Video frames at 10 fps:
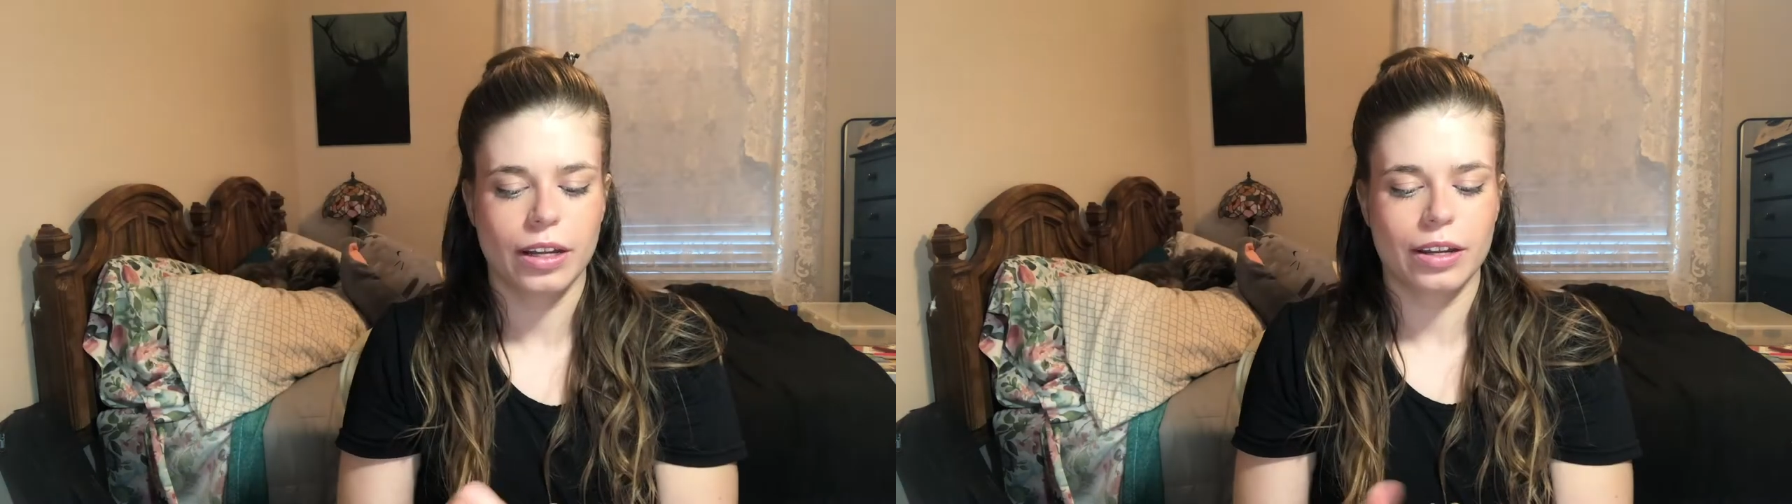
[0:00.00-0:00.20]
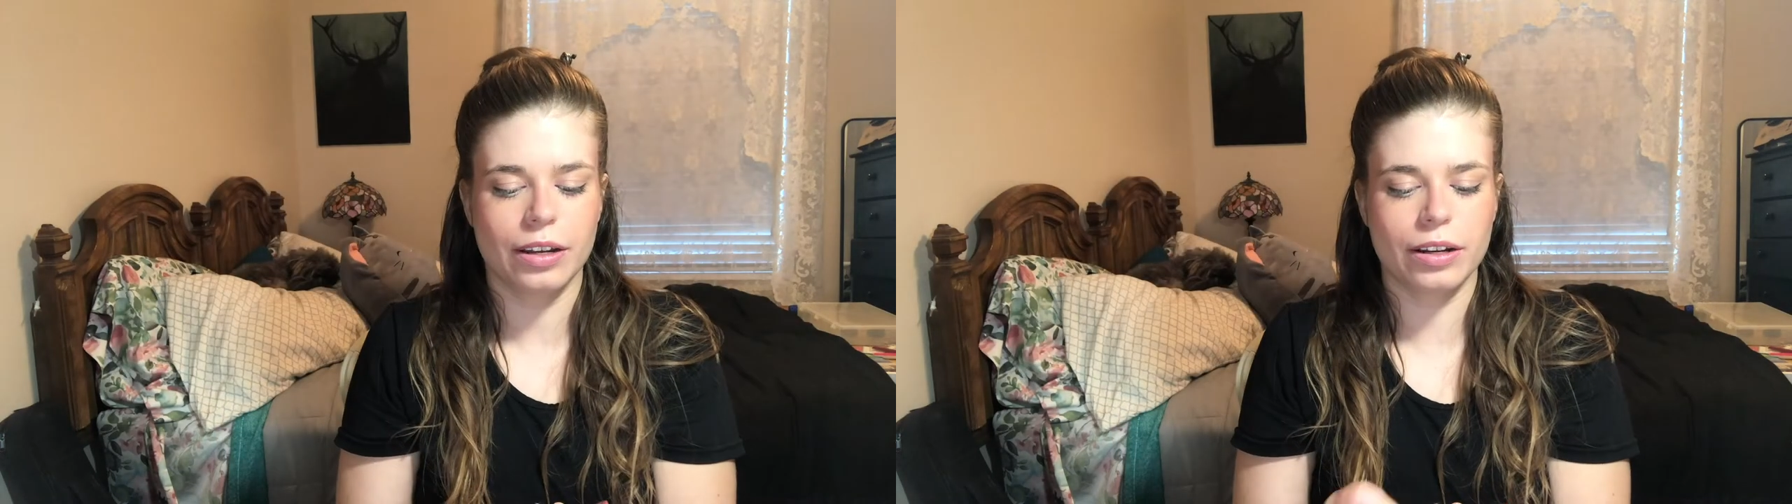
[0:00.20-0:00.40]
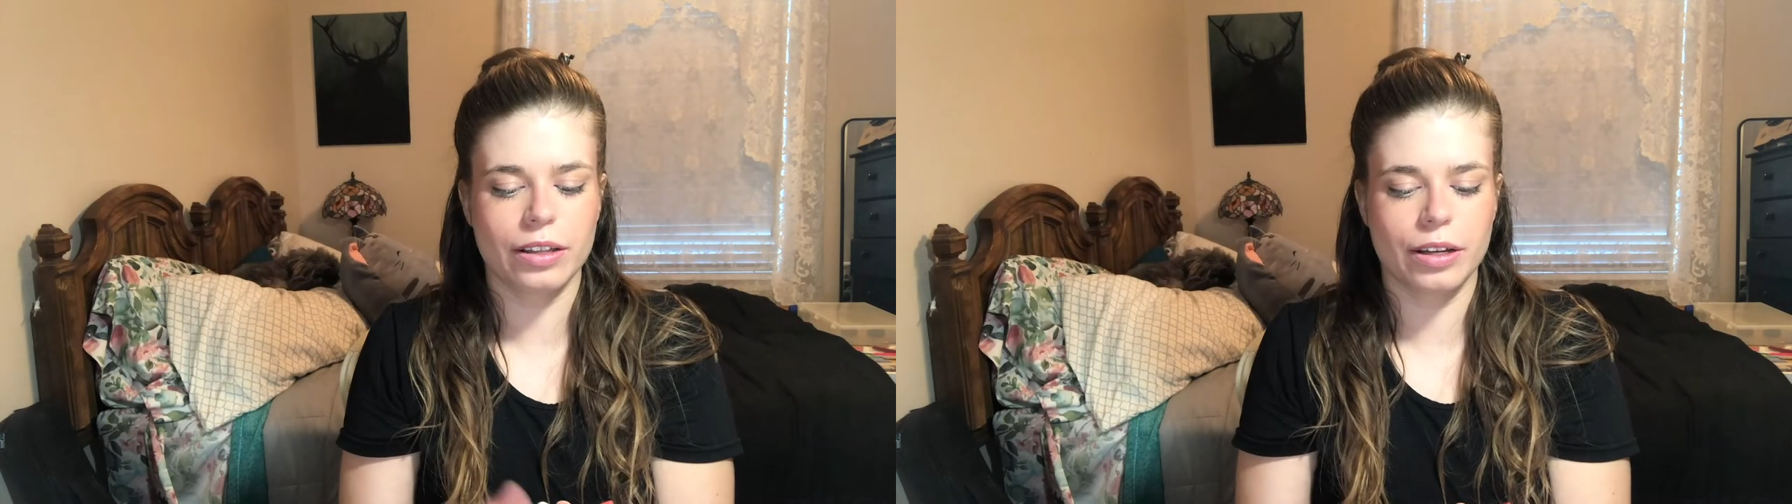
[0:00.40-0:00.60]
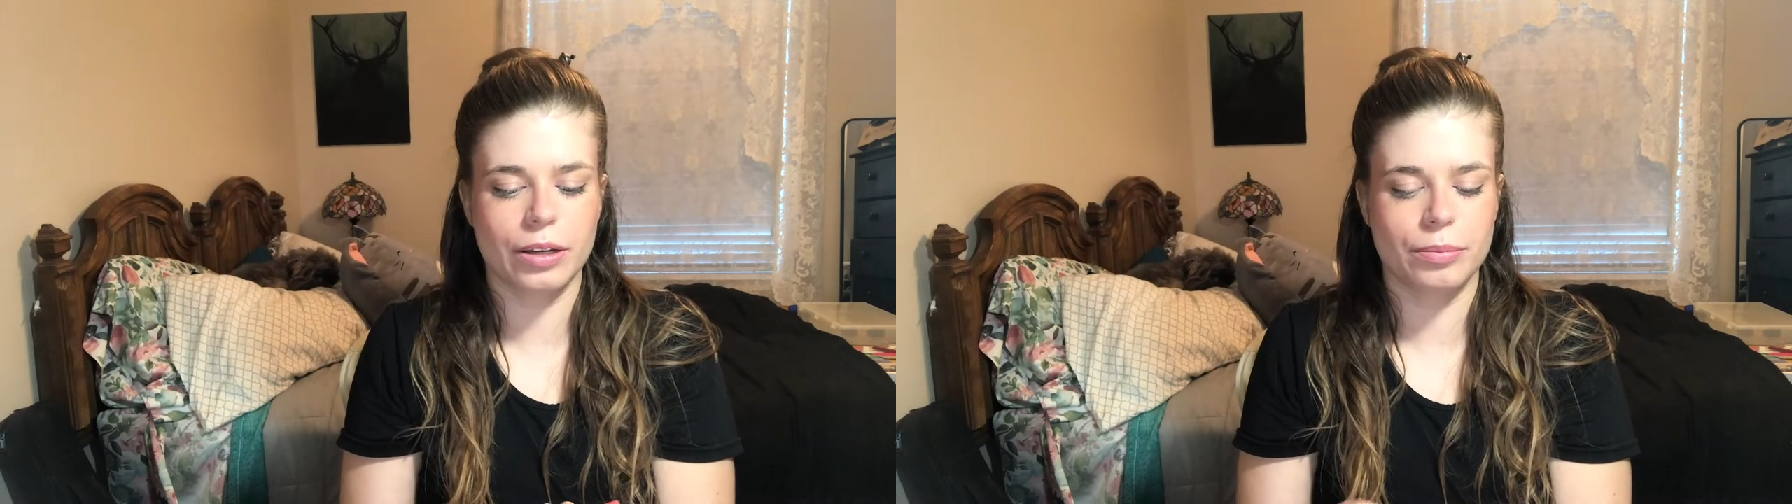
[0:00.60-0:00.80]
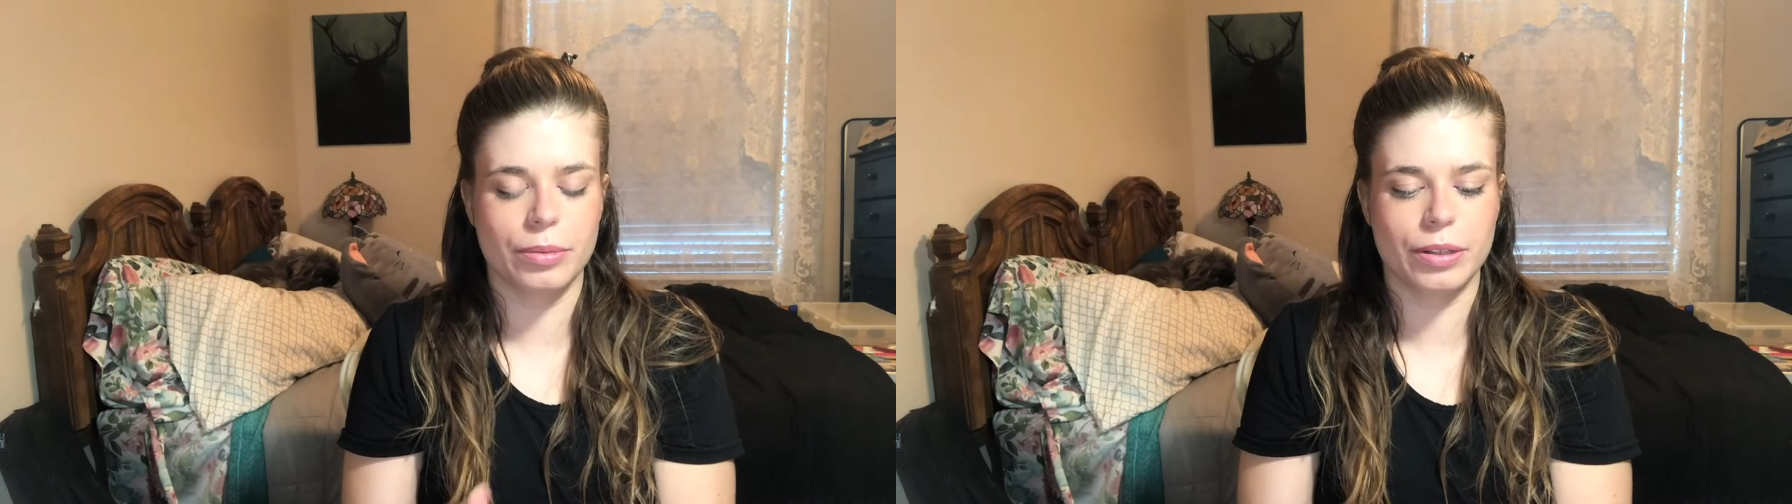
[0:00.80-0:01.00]
Not a
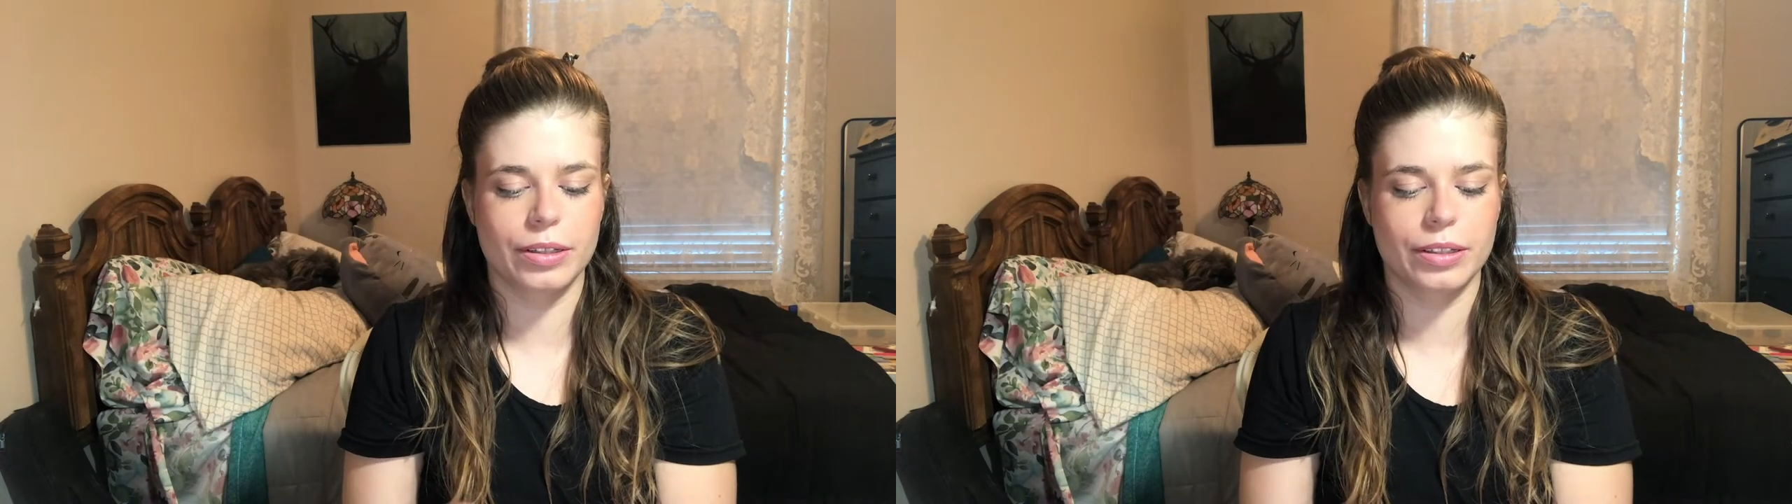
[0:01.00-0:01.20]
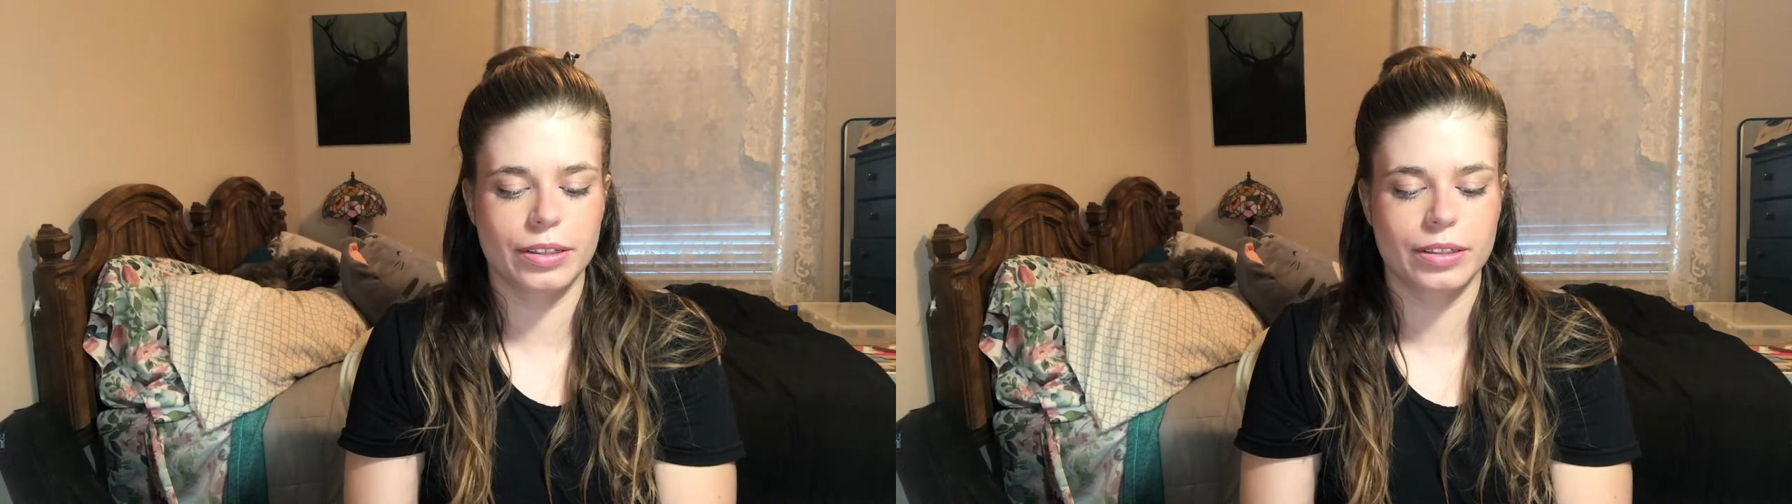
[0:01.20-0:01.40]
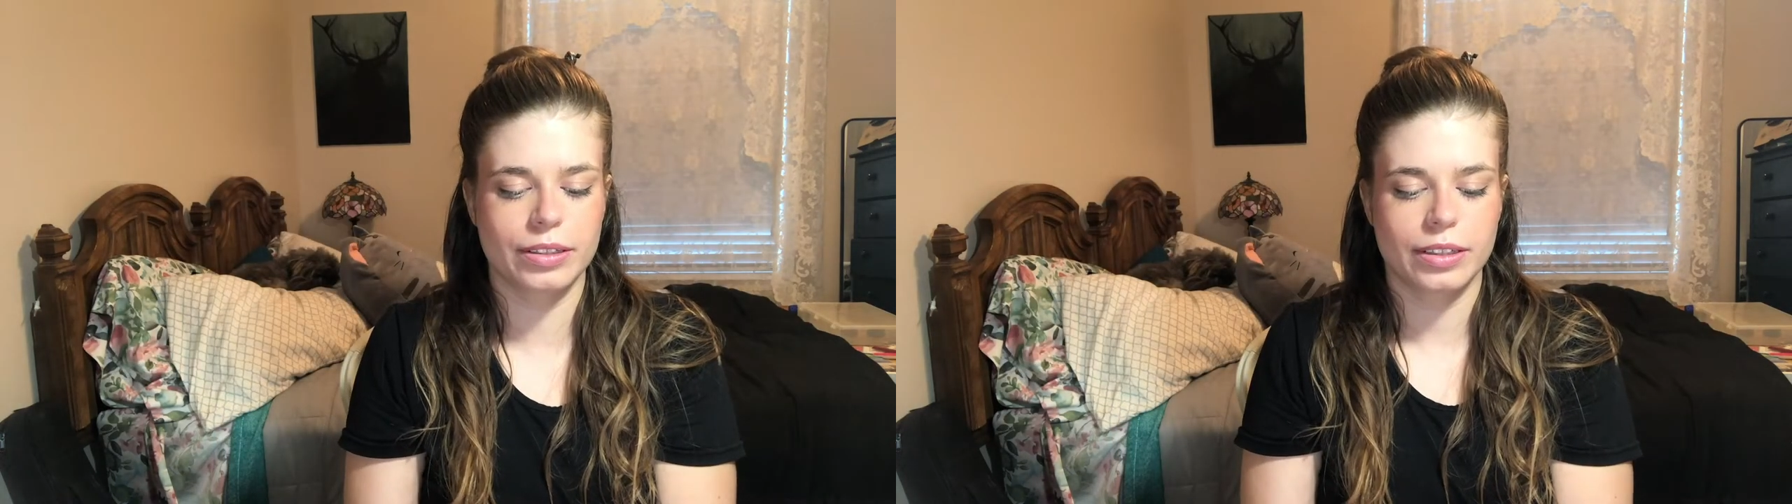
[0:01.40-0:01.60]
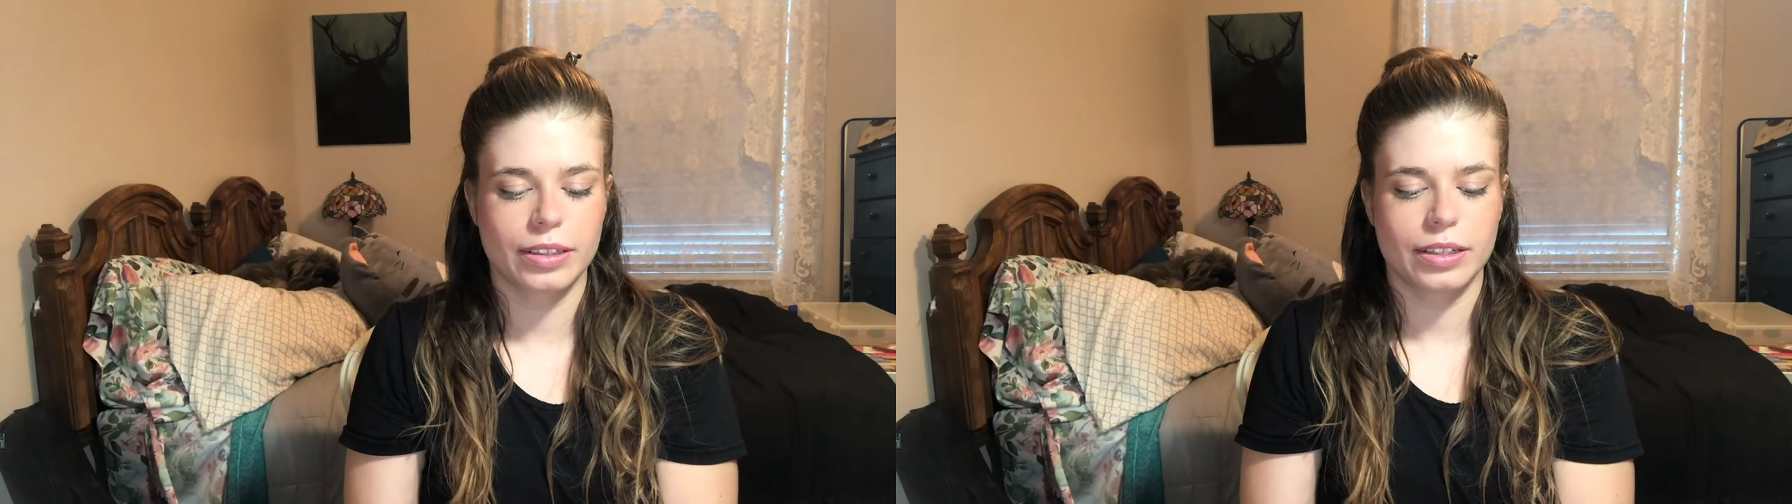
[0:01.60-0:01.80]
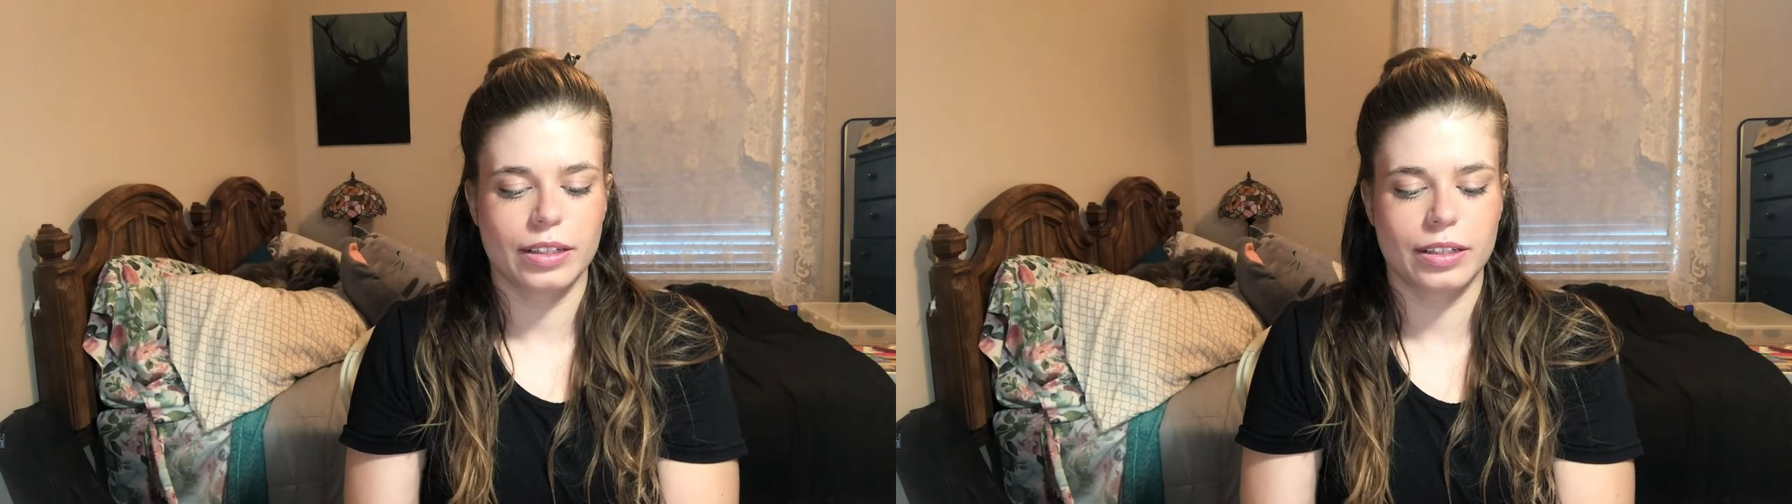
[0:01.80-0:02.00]
lot, but
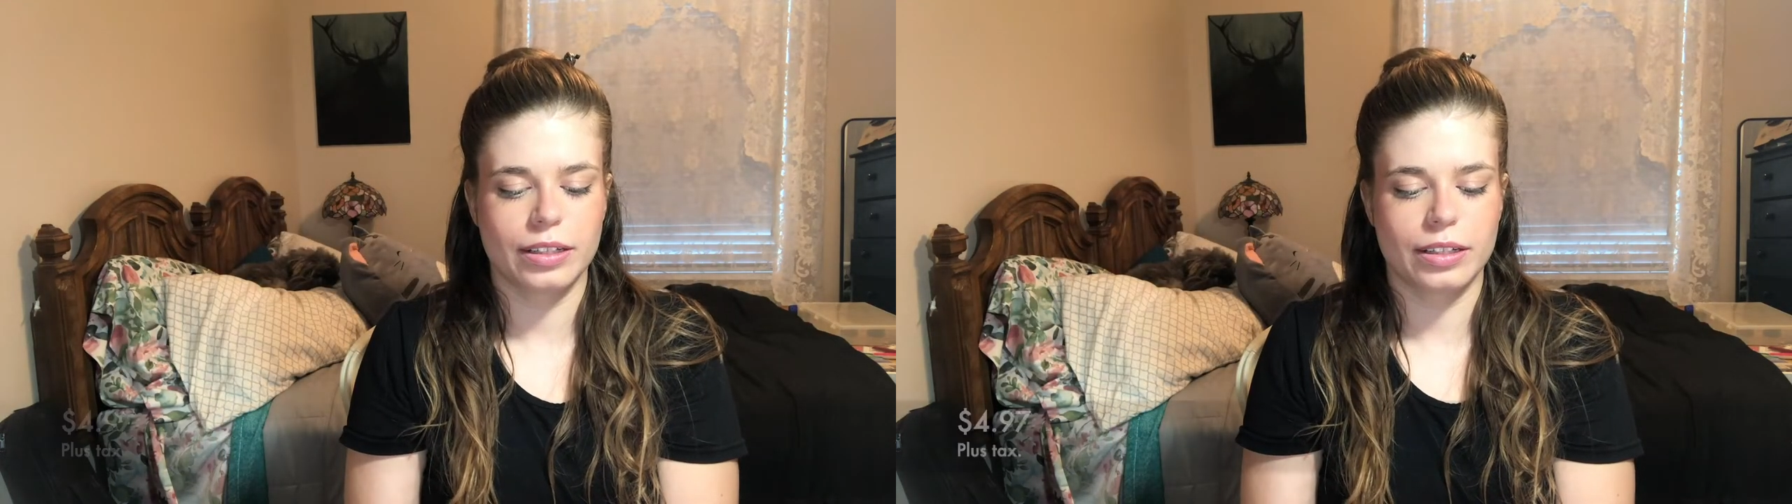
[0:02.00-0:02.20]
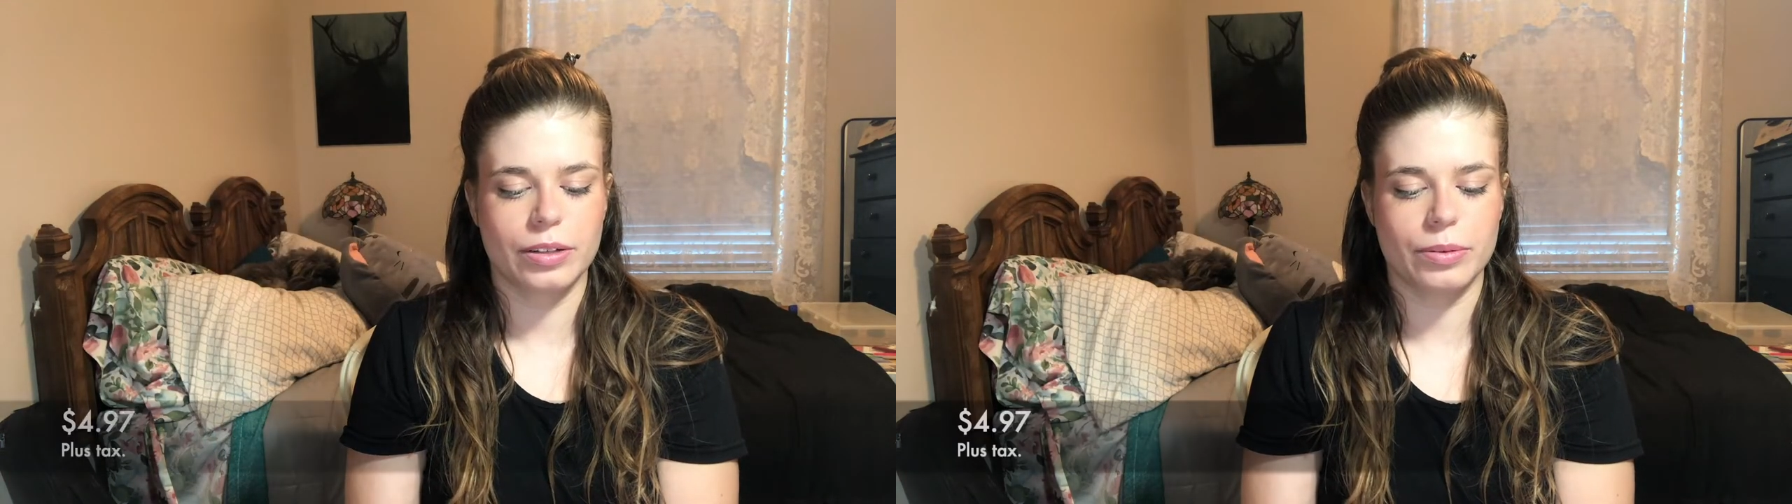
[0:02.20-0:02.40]
it